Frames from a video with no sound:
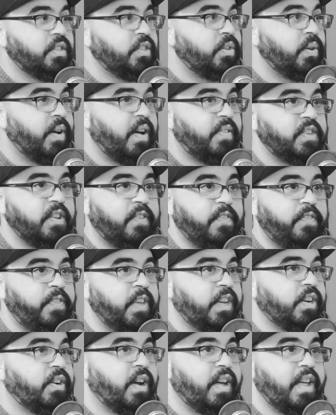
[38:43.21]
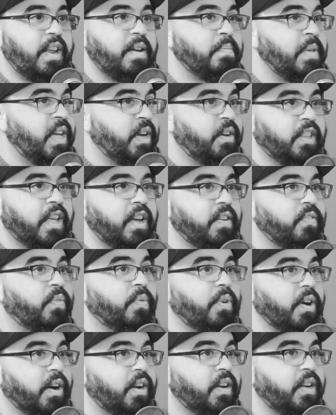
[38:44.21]
you have to figure out how to make life
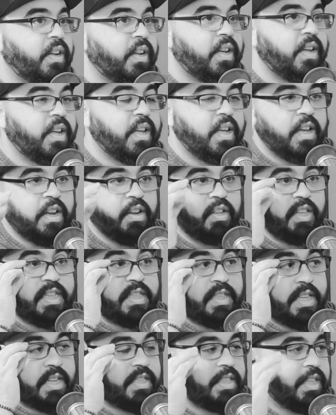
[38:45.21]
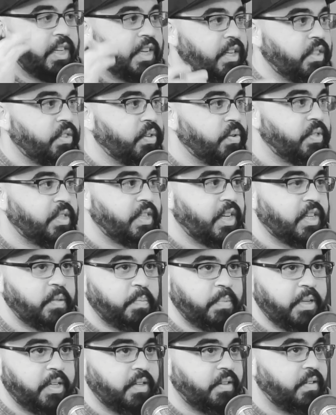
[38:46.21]
work. At least that's the ethos that's
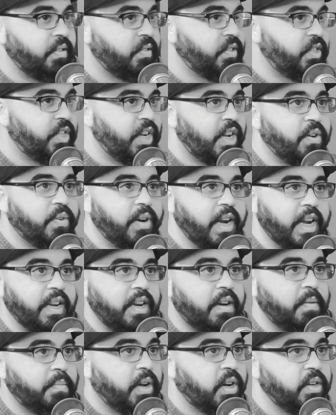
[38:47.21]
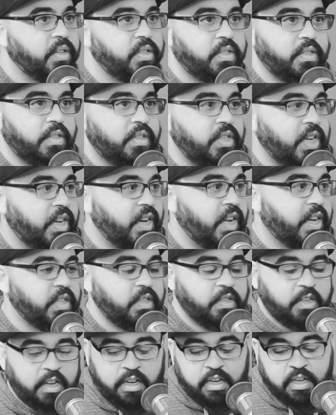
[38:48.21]
been generated amongst Gen
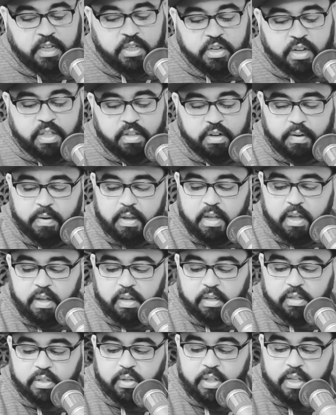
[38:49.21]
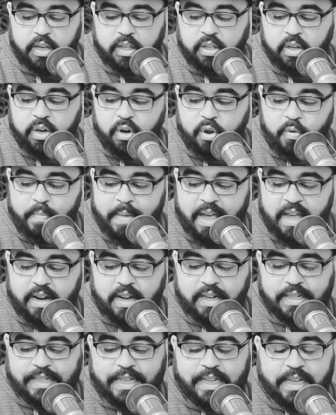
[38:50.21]
X and each other. So the, the nomad
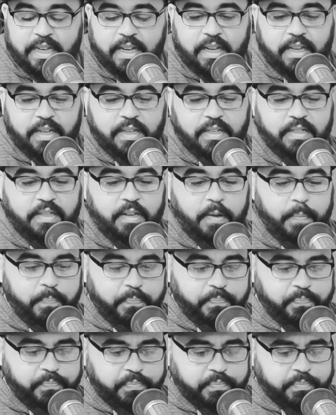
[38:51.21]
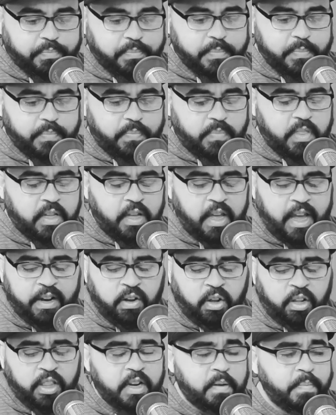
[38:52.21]
idea is, I
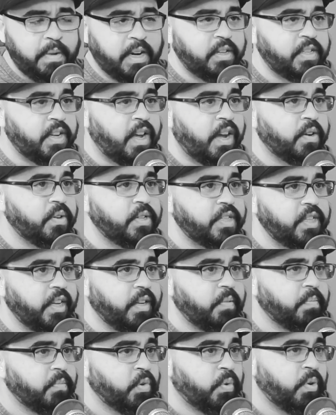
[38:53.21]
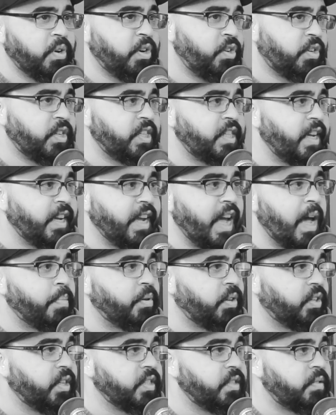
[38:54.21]
call it a meritocracy, or you could say
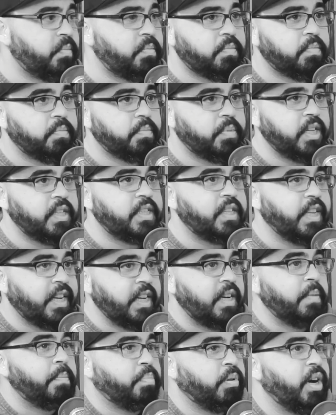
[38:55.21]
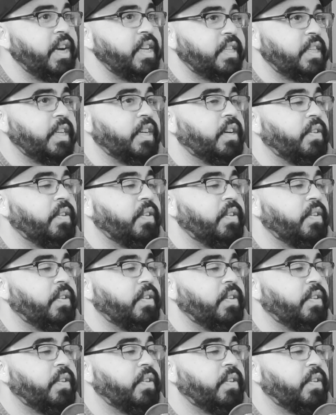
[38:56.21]
capitalism, but it's like an embracing